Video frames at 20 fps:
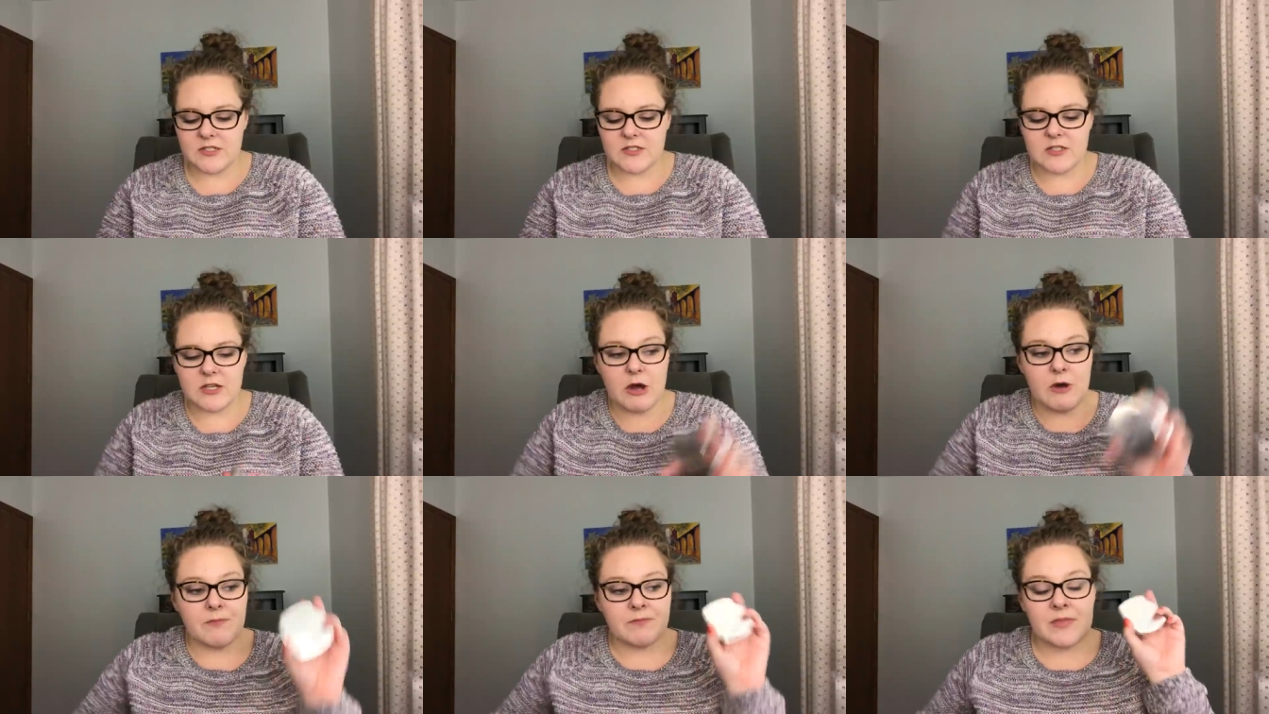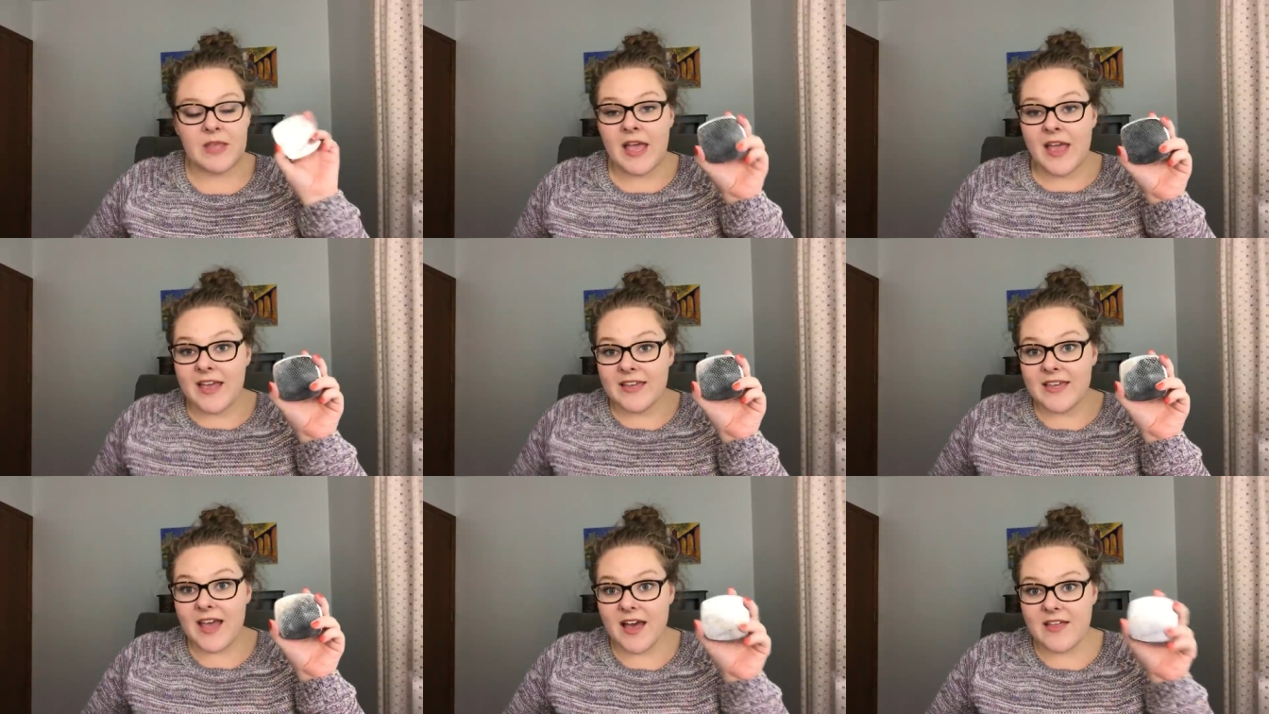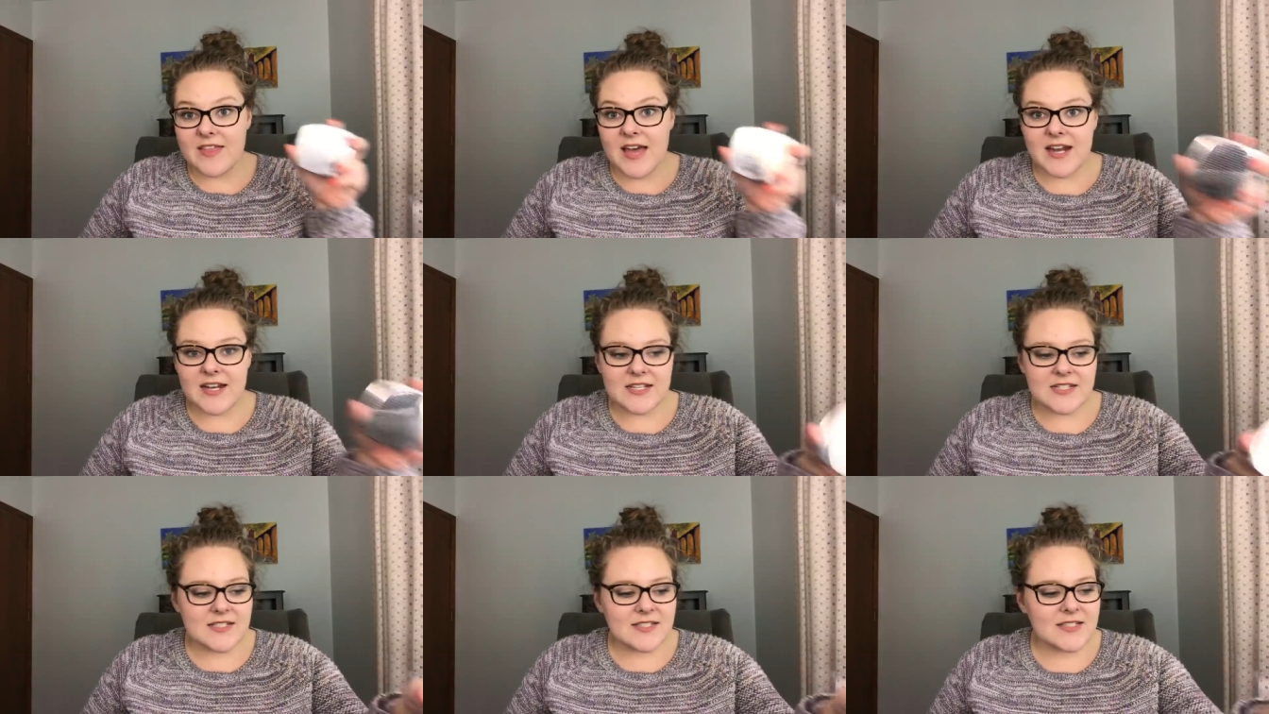So yeah,
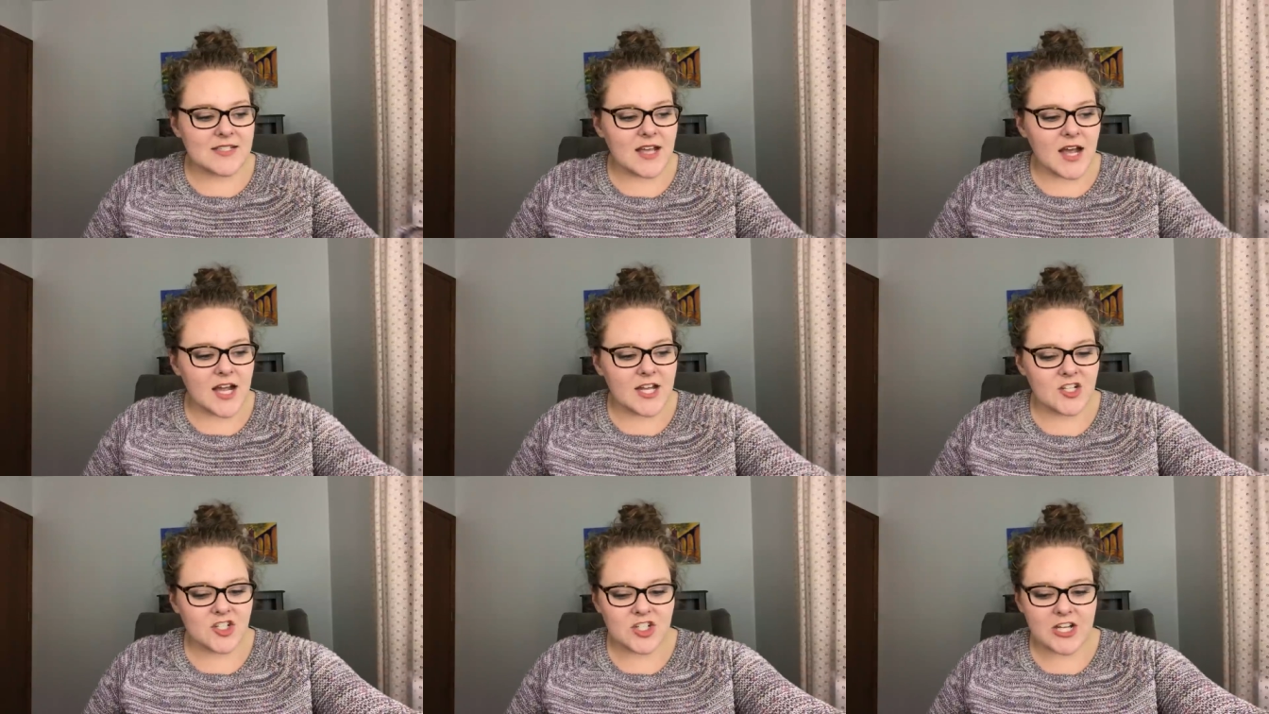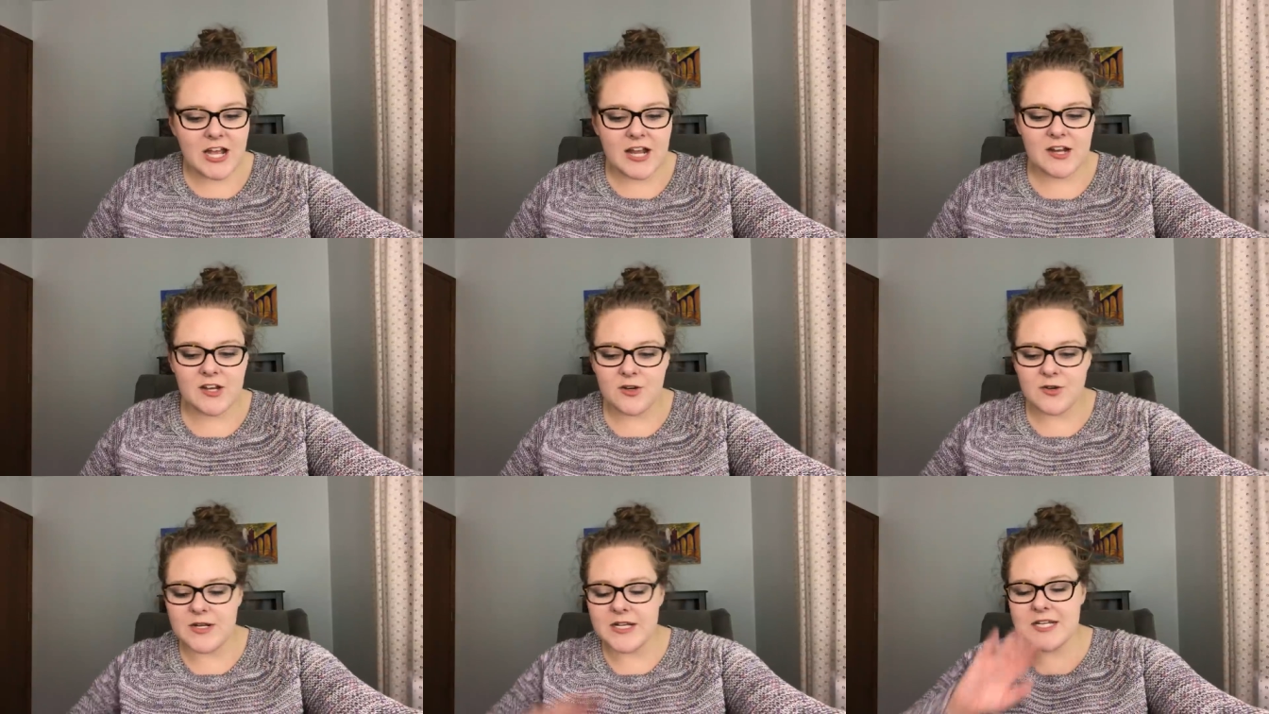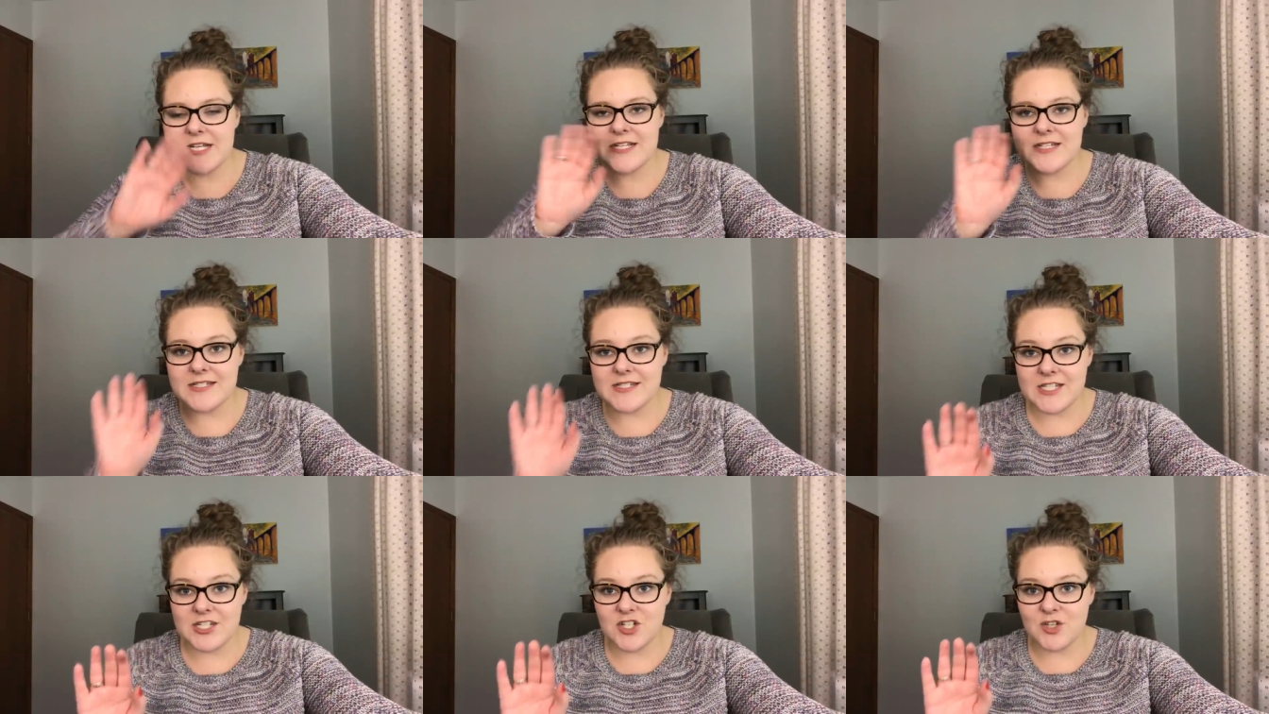that is the eyeshadow
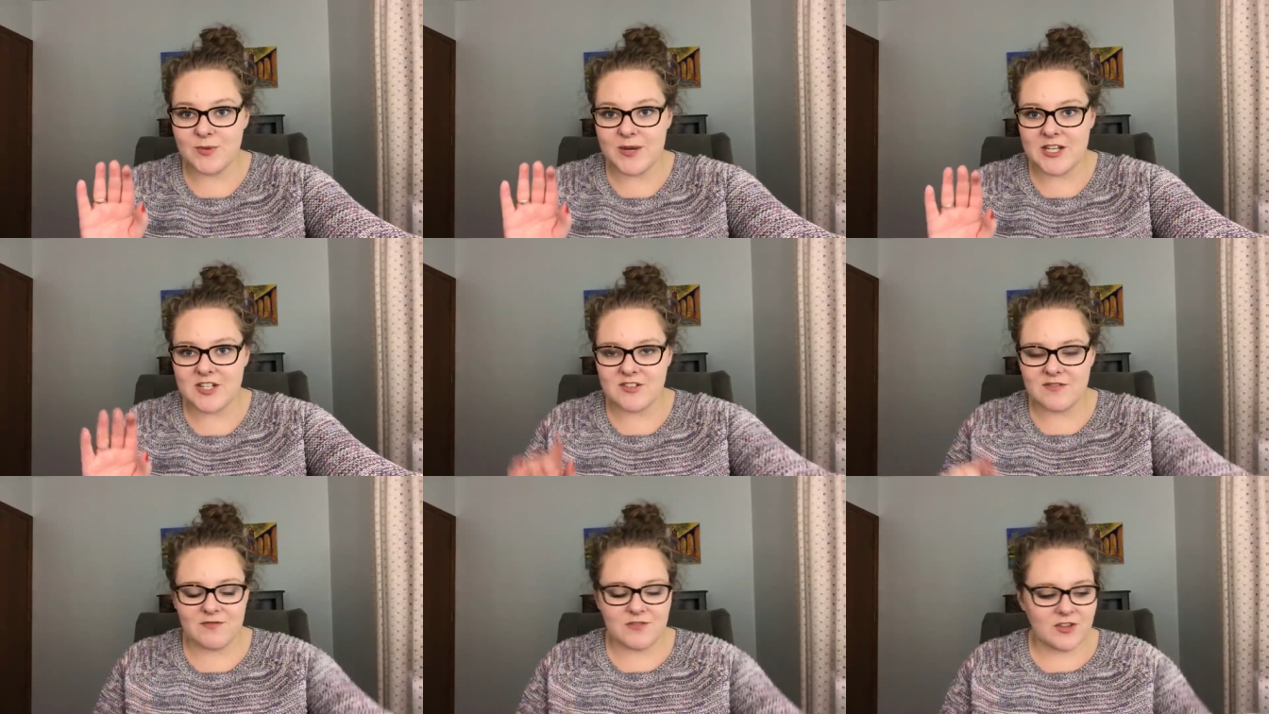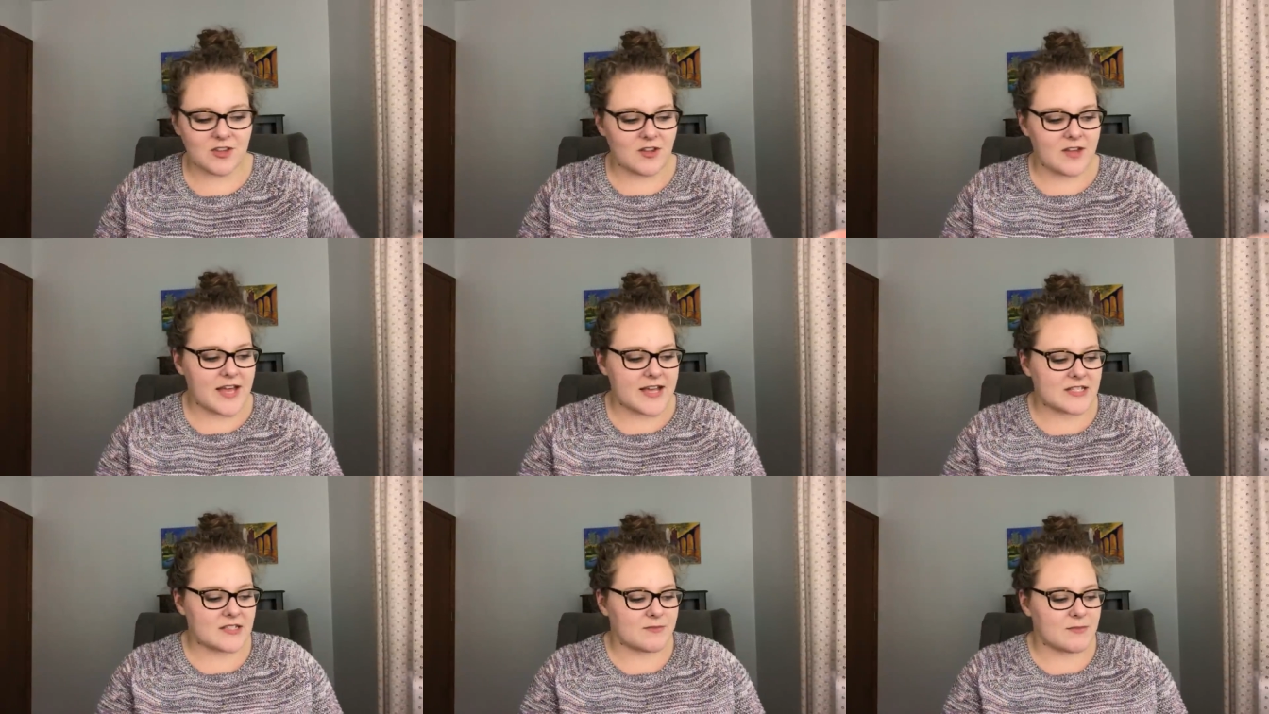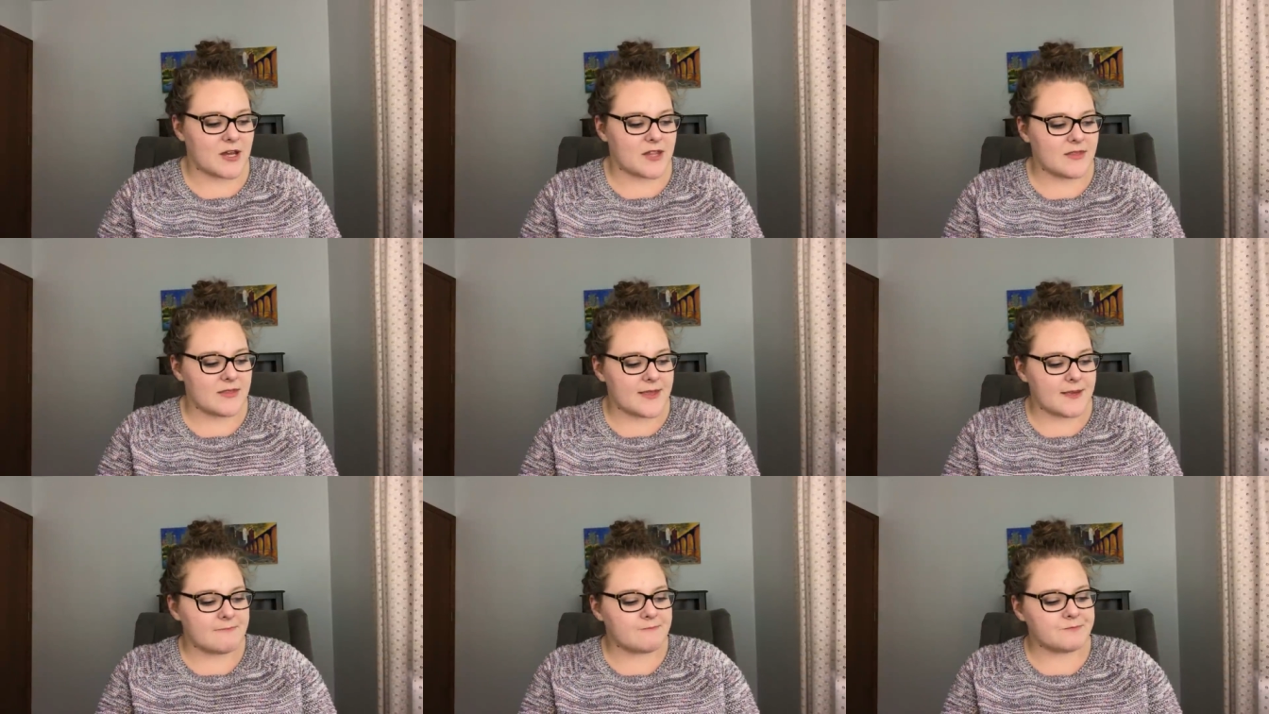situation for the last
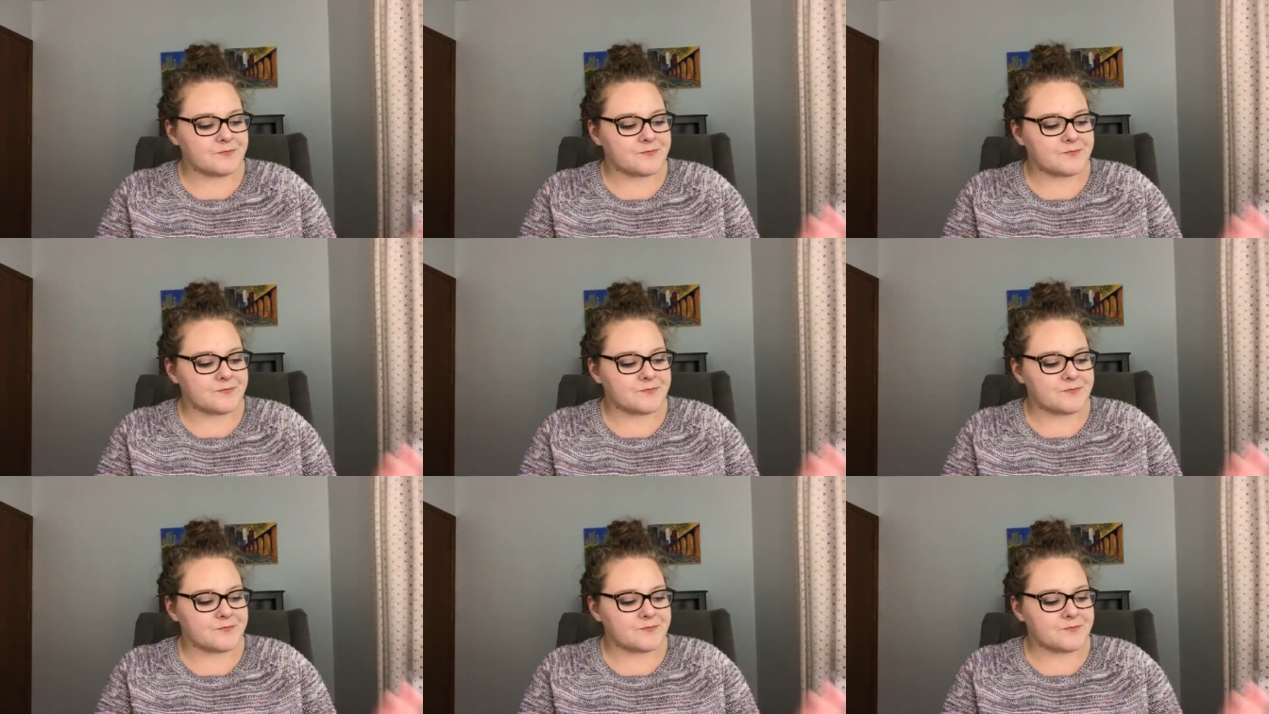month.